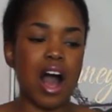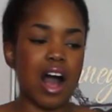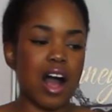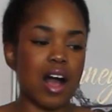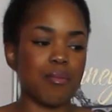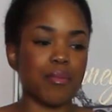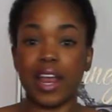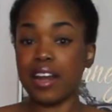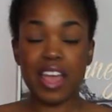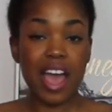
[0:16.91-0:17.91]

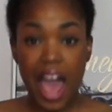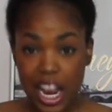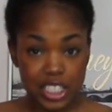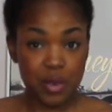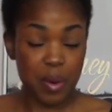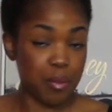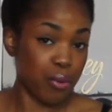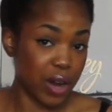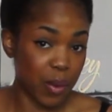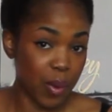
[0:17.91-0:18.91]
And yeah, it actually went
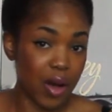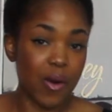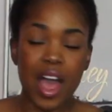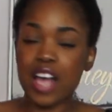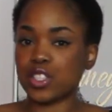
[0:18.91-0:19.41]
pretty well.